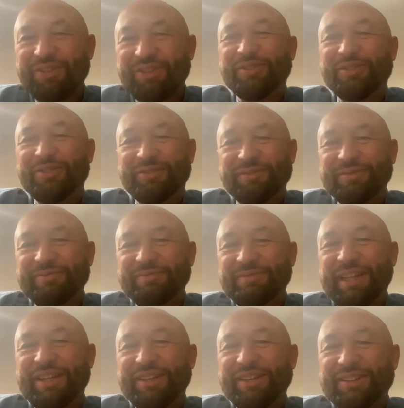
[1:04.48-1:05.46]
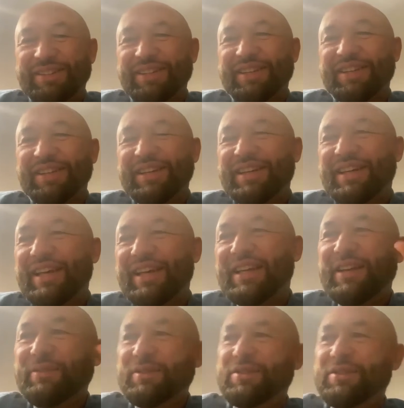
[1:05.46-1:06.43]
tone because and
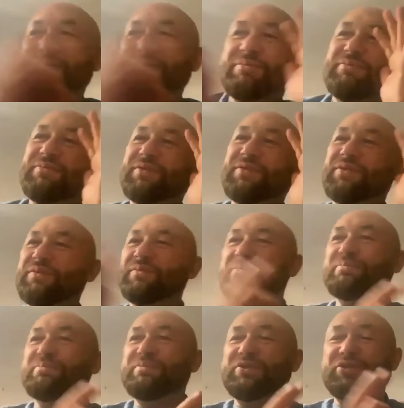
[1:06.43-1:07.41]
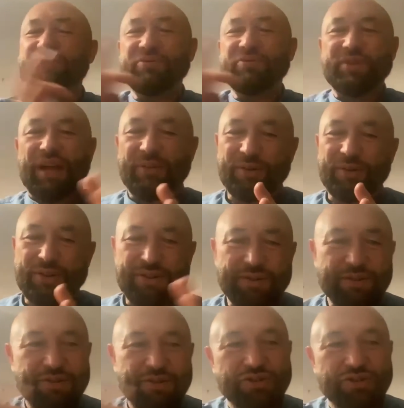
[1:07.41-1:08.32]
I was I was